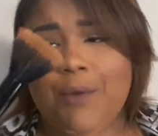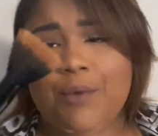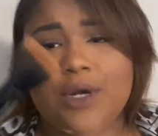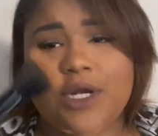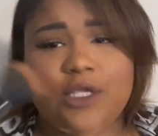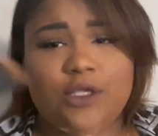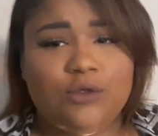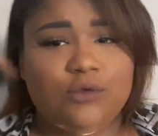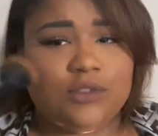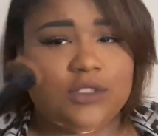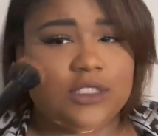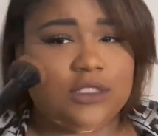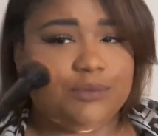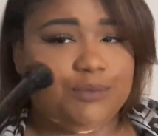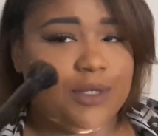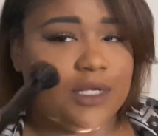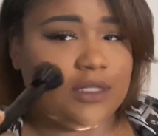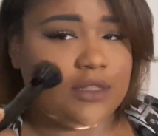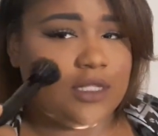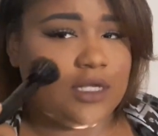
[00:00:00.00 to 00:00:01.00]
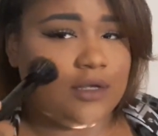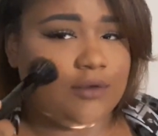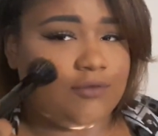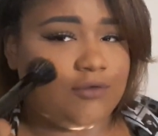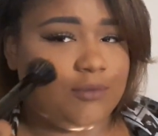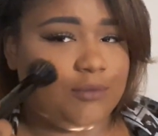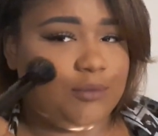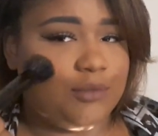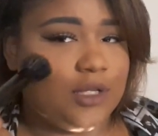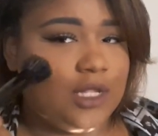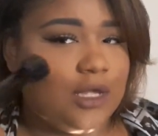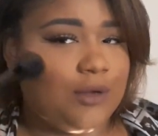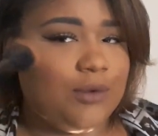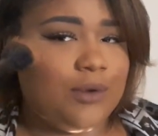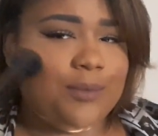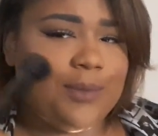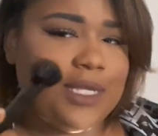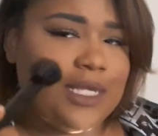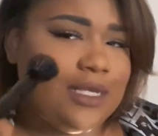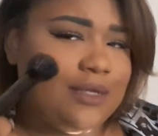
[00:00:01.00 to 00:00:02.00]
I wouldn't use this big thing for blush.
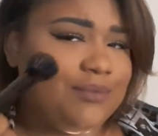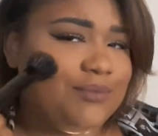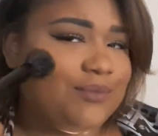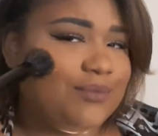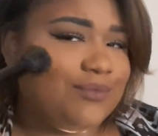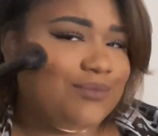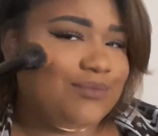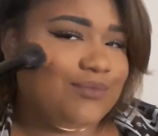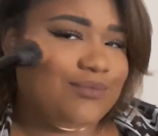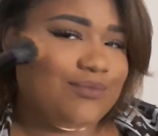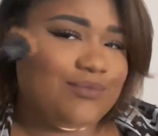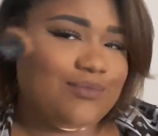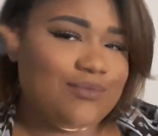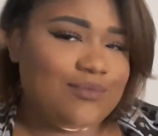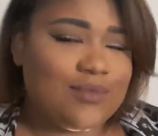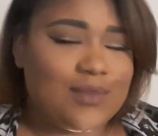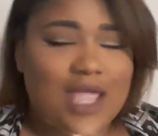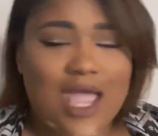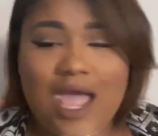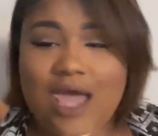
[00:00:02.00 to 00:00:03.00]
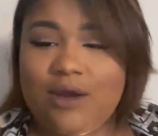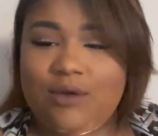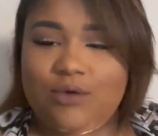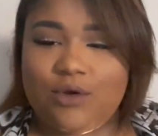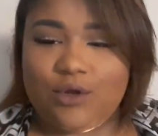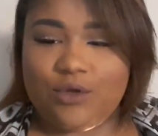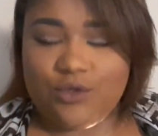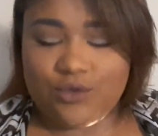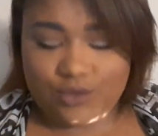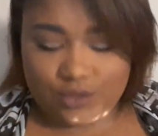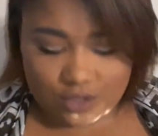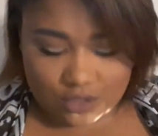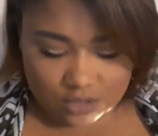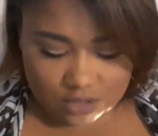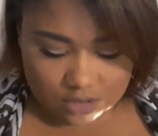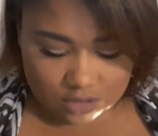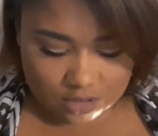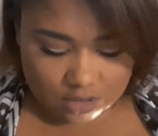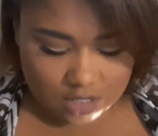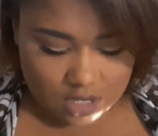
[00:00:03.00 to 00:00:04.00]
I mean, I don't know. You
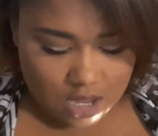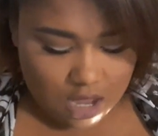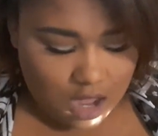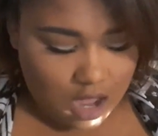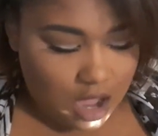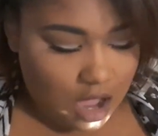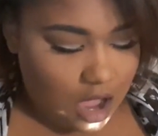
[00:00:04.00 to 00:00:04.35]
could.